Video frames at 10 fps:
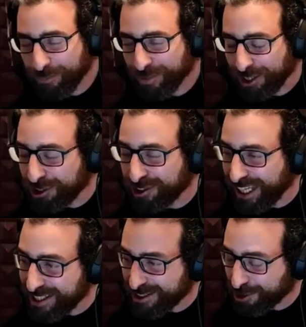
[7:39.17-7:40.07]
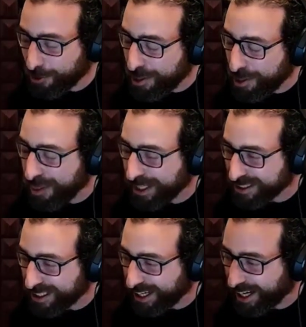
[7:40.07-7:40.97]
you're saying so many things,
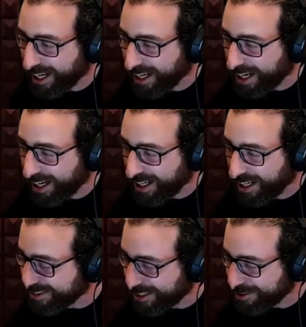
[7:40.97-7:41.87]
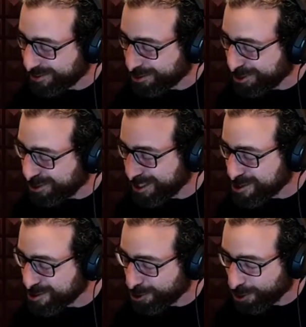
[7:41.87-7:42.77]
and the reason
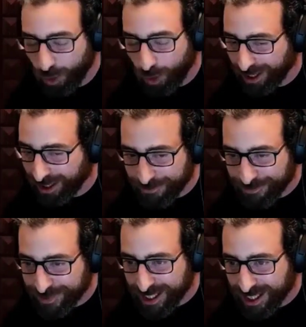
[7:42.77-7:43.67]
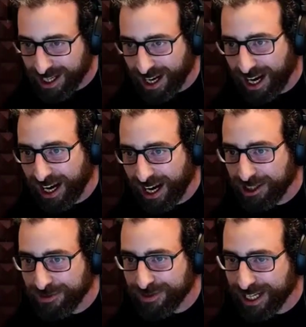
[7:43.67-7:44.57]
it's so well,
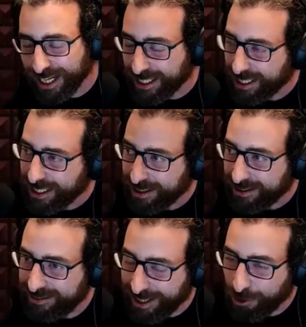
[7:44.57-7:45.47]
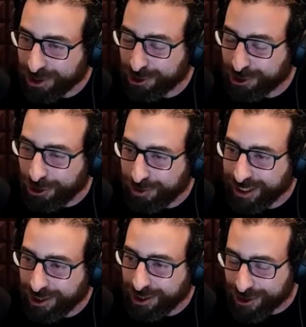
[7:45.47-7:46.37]
you've like data was
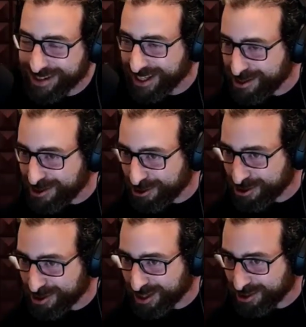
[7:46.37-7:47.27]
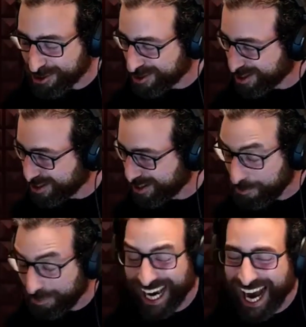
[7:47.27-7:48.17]
serving consensus and
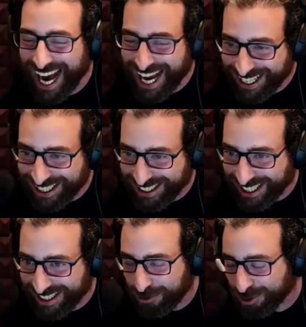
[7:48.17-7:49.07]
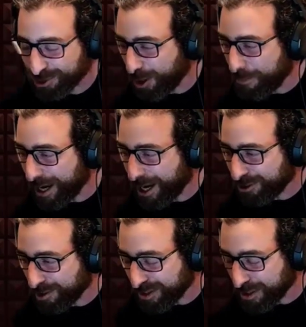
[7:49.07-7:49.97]
BI, and it was all about
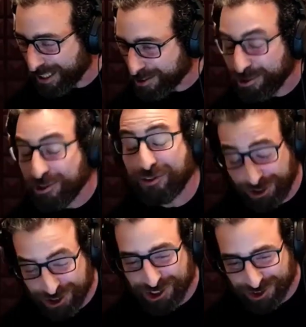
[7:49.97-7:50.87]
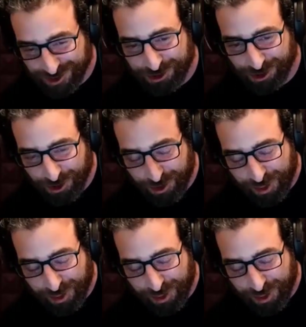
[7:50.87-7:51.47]
having multiple versions of the truth,